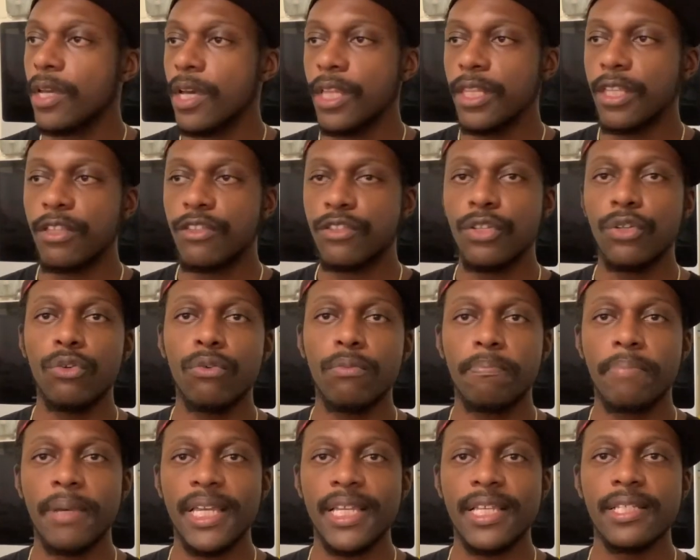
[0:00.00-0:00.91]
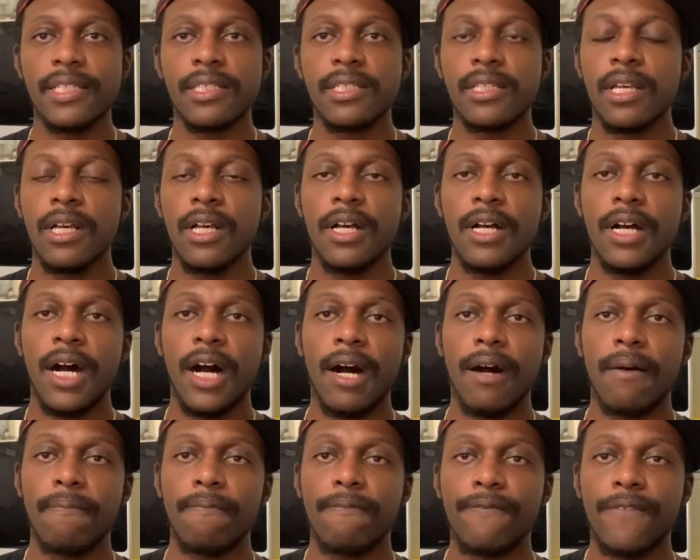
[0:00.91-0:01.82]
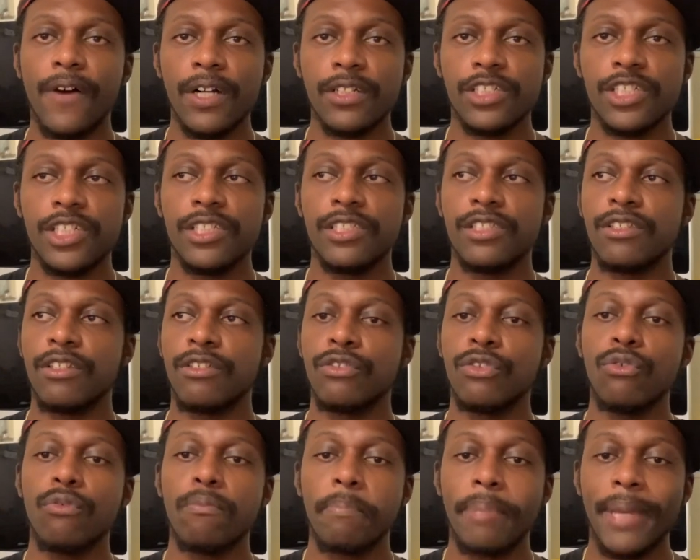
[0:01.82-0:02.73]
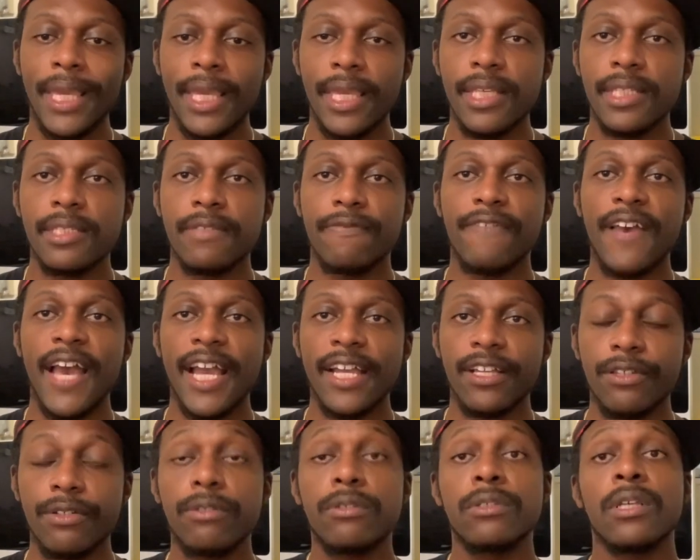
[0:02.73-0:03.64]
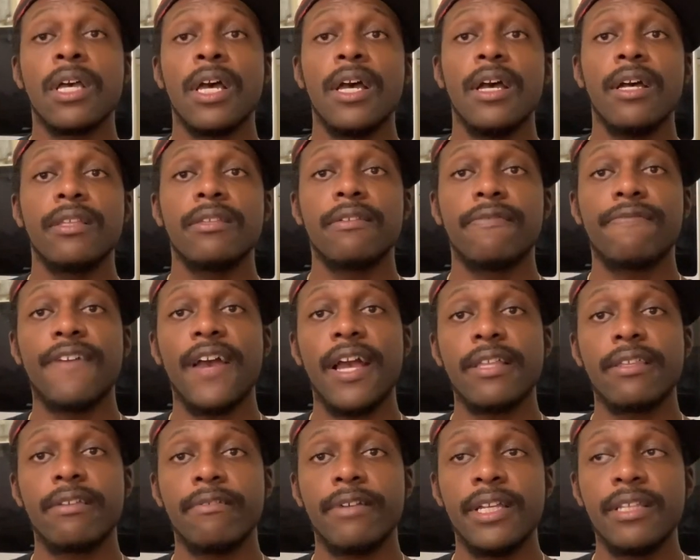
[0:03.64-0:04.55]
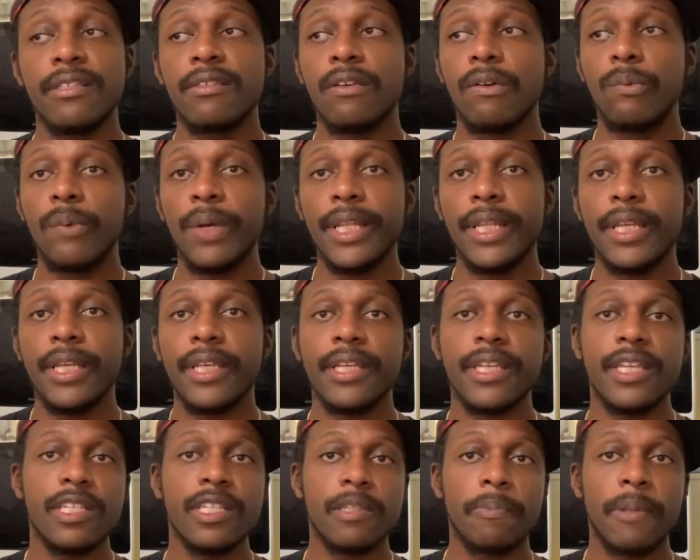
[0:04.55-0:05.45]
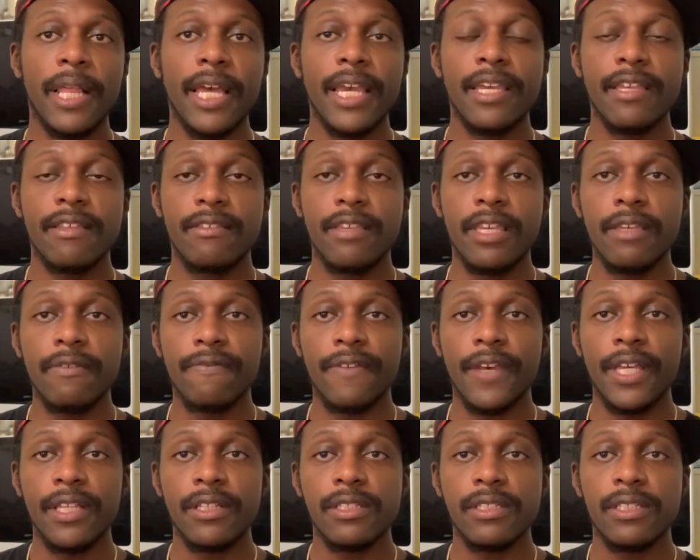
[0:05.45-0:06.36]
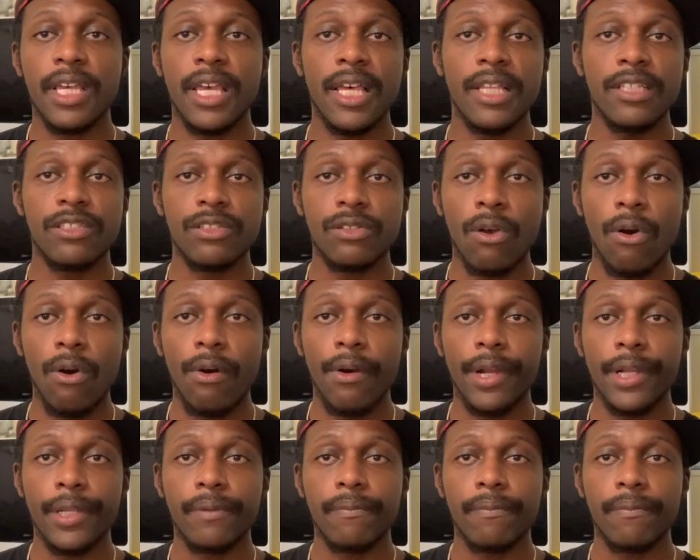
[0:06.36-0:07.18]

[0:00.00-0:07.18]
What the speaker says: The two biggest functions, the two biggest factors to factor into winning is playing defense and scoring.